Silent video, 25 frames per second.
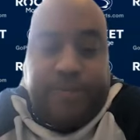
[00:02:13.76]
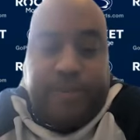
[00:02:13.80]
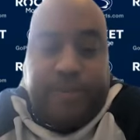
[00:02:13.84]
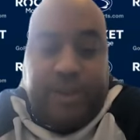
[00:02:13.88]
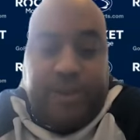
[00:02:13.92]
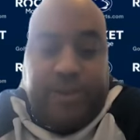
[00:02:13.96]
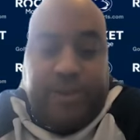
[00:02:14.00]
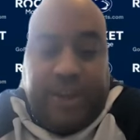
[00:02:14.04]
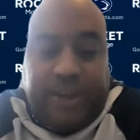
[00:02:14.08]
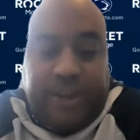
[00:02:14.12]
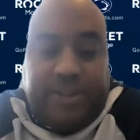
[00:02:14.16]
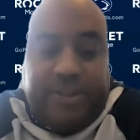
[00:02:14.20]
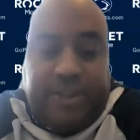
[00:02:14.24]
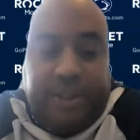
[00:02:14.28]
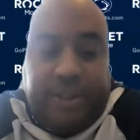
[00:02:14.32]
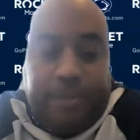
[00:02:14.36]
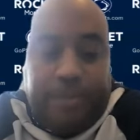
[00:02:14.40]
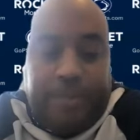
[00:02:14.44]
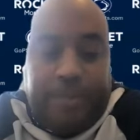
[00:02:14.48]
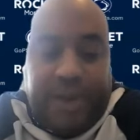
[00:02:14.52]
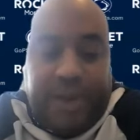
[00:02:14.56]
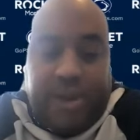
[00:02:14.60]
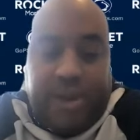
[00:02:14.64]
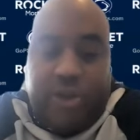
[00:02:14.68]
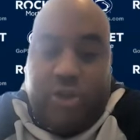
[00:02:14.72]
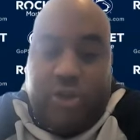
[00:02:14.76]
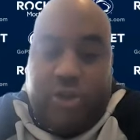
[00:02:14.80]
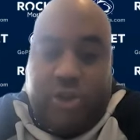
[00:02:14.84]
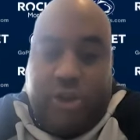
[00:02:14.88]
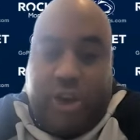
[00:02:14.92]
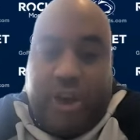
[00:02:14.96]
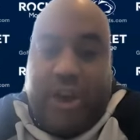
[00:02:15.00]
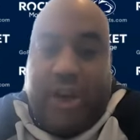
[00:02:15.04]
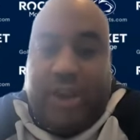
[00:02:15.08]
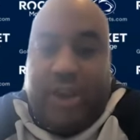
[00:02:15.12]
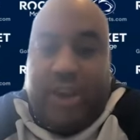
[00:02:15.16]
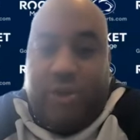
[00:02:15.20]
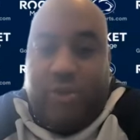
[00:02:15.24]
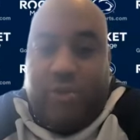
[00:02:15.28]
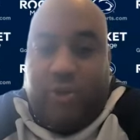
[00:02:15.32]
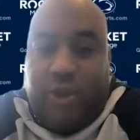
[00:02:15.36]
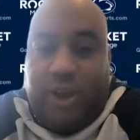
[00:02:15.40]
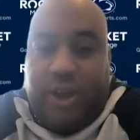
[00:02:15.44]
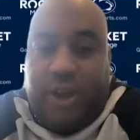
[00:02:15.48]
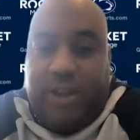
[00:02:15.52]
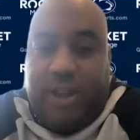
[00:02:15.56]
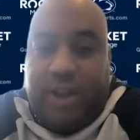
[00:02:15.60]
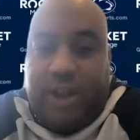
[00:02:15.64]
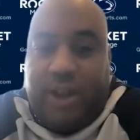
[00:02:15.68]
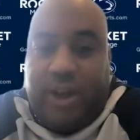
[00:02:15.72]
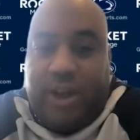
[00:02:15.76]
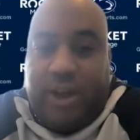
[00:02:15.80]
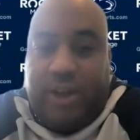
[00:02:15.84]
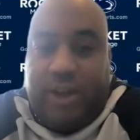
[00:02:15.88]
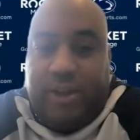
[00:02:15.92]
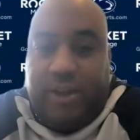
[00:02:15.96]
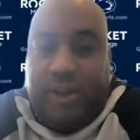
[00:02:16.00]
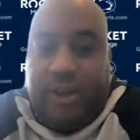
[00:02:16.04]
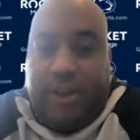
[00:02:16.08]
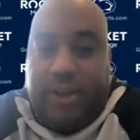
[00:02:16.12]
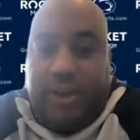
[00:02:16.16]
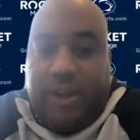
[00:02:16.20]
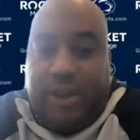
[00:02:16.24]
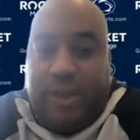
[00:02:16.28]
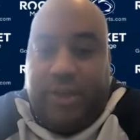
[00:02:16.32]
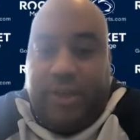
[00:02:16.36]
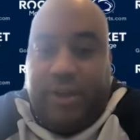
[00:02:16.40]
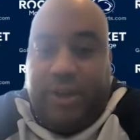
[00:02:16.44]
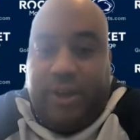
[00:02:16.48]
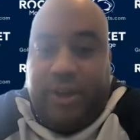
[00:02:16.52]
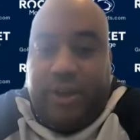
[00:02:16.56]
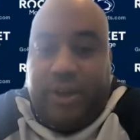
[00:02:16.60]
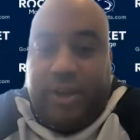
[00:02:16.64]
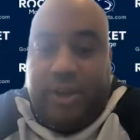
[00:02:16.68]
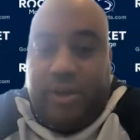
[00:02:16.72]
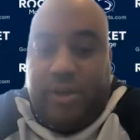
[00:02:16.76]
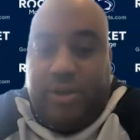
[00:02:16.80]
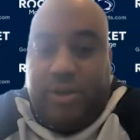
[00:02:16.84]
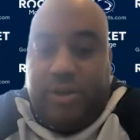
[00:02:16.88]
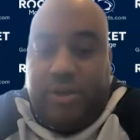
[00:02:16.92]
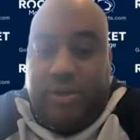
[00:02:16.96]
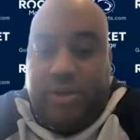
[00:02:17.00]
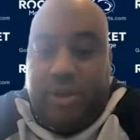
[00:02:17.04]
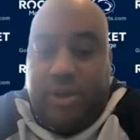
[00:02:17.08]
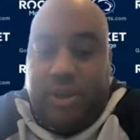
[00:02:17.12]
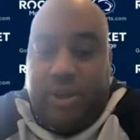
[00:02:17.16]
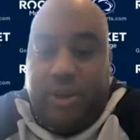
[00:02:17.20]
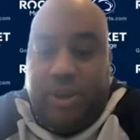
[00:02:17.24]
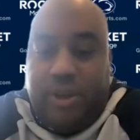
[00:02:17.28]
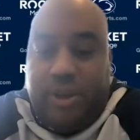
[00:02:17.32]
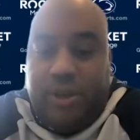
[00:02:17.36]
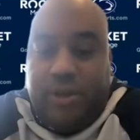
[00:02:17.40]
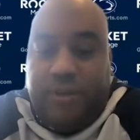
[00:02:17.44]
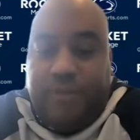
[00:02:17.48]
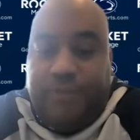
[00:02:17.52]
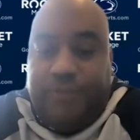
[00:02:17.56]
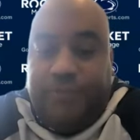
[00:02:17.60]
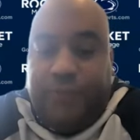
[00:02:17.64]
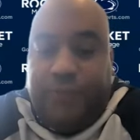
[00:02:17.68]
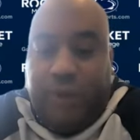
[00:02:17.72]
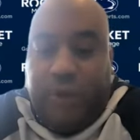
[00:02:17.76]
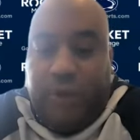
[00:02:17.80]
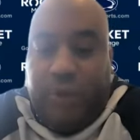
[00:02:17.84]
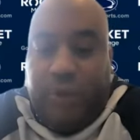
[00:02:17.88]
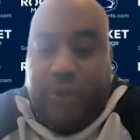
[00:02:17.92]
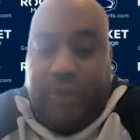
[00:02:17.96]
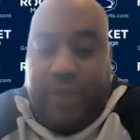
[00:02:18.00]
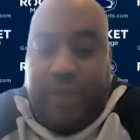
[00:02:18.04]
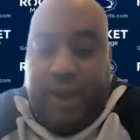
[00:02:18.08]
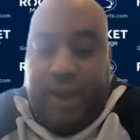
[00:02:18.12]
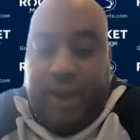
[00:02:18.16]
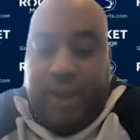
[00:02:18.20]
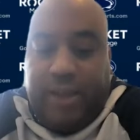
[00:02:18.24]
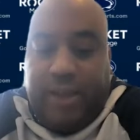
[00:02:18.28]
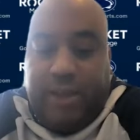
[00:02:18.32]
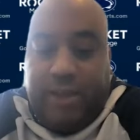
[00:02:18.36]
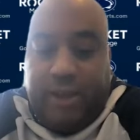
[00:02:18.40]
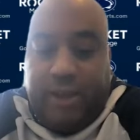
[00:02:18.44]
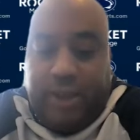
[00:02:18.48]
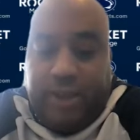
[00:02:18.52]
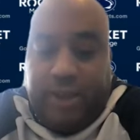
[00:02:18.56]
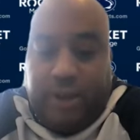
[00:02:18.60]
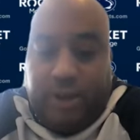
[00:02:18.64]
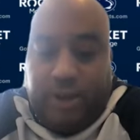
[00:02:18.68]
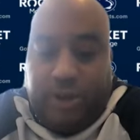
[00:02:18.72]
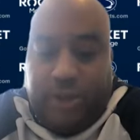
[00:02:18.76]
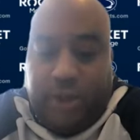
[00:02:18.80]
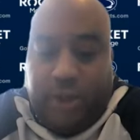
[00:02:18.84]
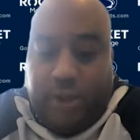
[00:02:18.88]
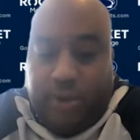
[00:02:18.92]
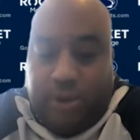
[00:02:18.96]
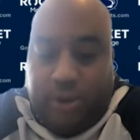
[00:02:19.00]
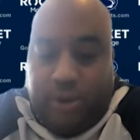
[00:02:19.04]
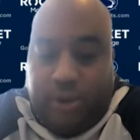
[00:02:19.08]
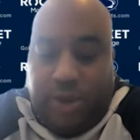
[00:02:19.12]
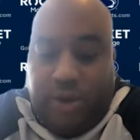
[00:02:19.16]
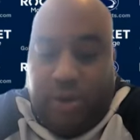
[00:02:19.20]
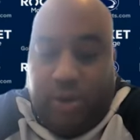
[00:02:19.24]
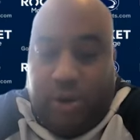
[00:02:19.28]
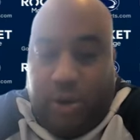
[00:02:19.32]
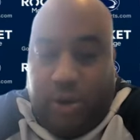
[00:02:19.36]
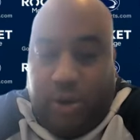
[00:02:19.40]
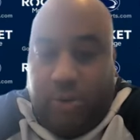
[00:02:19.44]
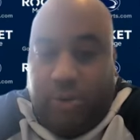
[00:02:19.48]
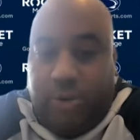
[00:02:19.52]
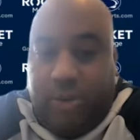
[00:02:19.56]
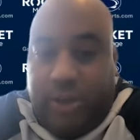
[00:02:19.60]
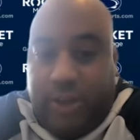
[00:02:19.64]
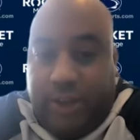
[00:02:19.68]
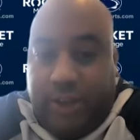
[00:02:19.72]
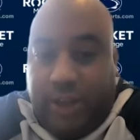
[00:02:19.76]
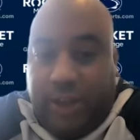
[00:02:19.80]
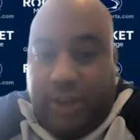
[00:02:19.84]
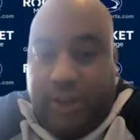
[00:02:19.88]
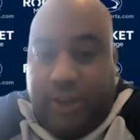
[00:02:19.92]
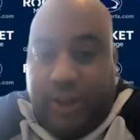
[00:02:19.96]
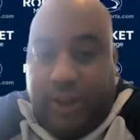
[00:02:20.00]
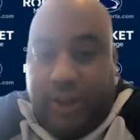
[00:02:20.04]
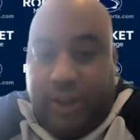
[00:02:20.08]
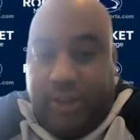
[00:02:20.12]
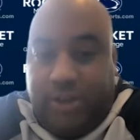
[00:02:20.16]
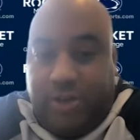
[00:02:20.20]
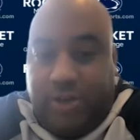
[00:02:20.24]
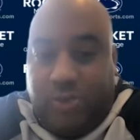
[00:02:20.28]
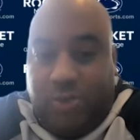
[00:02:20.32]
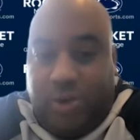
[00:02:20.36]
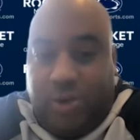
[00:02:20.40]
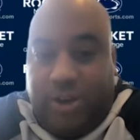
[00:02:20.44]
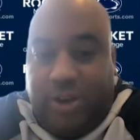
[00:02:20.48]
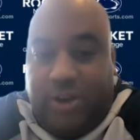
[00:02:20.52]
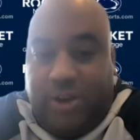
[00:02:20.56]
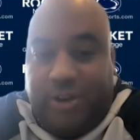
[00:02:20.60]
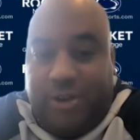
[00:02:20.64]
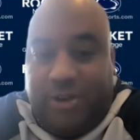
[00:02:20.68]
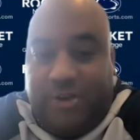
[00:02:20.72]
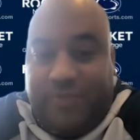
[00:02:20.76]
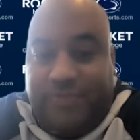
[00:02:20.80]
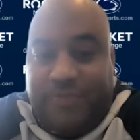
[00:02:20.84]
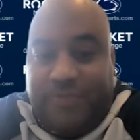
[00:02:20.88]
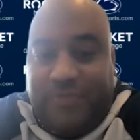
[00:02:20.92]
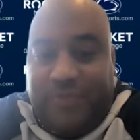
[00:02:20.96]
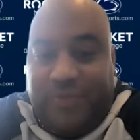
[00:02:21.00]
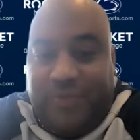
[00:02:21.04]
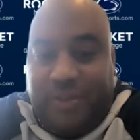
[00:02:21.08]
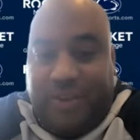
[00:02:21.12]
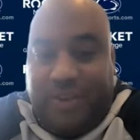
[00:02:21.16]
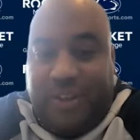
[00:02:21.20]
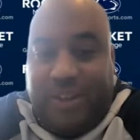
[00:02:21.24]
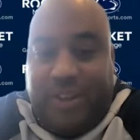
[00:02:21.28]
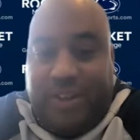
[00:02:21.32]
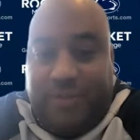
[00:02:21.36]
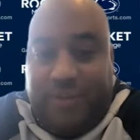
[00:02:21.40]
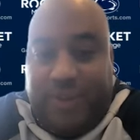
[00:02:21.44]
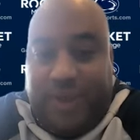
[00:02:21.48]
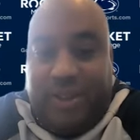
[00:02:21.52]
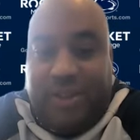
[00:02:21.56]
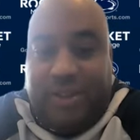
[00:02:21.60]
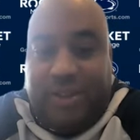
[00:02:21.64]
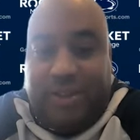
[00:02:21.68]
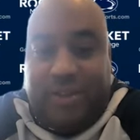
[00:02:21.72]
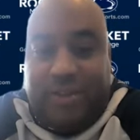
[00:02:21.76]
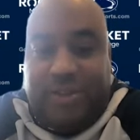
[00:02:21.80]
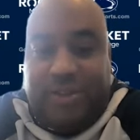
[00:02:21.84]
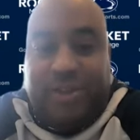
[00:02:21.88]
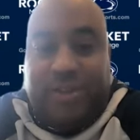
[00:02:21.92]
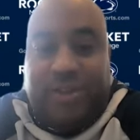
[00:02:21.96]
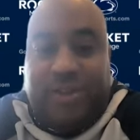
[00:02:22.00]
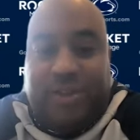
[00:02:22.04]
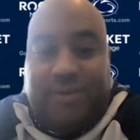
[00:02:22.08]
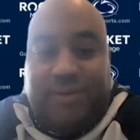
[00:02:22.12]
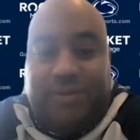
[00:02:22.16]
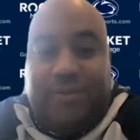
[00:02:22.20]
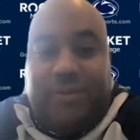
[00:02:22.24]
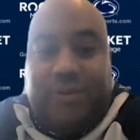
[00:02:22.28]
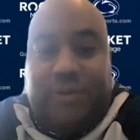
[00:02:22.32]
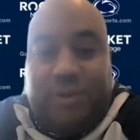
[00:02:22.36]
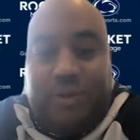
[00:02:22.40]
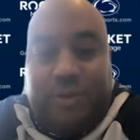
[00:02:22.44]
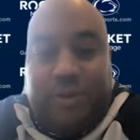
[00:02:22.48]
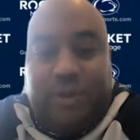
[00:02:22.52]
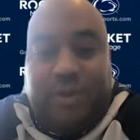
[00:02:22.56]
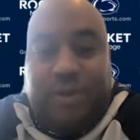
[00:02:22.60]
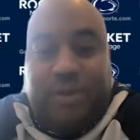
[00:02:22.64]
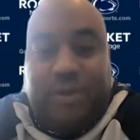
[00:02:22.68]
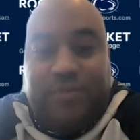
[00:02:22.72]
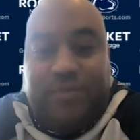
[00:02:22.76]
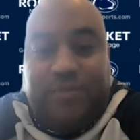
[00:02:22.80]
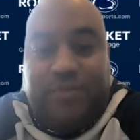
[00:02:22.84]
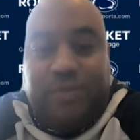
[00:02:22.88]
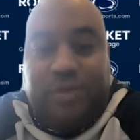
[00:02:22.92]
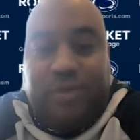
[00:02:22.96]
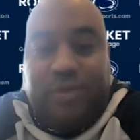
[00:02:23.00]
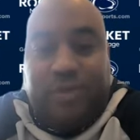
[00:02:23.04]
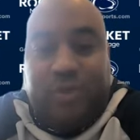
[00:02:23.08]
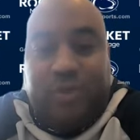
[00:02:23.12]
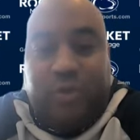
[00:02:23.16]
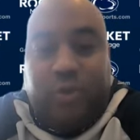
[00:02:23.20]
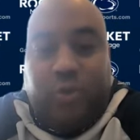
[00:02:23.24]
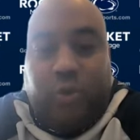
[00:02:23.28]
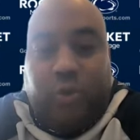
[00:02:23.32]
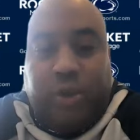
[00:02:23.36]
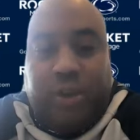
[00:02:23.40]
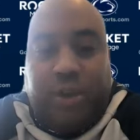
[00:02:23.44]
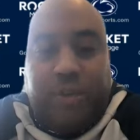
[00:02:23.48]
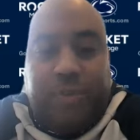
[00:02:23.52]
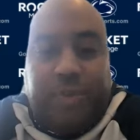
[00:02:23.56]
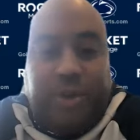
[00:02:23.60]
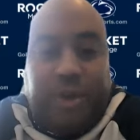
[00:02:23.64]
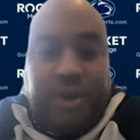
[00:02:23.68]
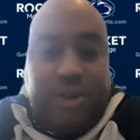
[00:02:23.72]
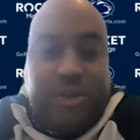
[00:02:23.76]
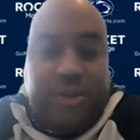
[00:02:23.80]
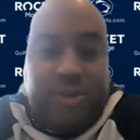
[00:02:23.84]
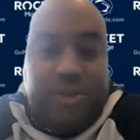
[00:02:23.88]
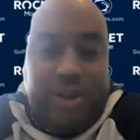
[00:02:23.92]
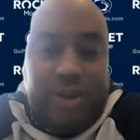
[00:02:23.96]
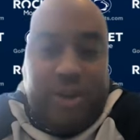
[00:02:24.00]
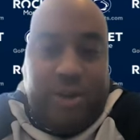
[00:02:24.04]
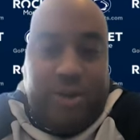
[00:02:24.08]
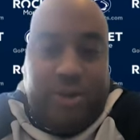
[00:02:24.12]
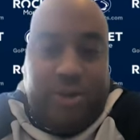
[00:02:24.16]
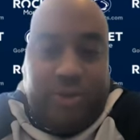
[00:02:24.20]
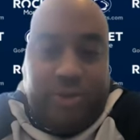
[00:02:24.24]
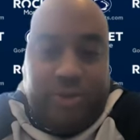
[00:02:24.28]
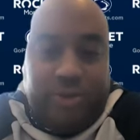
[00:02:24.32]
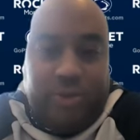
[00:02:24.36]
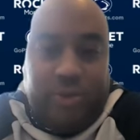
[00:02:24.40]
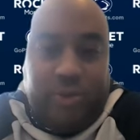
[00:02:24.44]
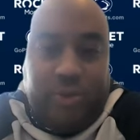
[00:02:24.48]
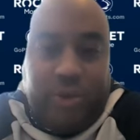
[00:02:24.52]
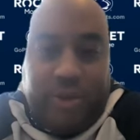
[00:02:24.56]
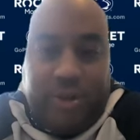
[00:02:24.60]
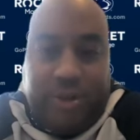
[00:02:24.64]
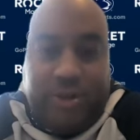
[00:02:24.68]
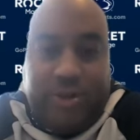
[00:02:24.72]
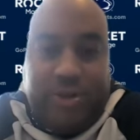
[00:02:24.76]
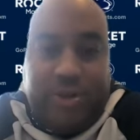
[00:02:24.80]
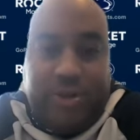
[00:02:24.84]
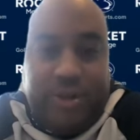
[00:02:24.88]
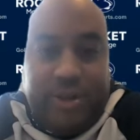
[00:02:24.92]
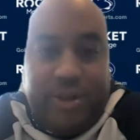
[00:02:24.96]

That's the biggest challenge right now, I think, is doing that. And also, you know, learn to delegate as well, right? I've been an assistant for 20 plus years where,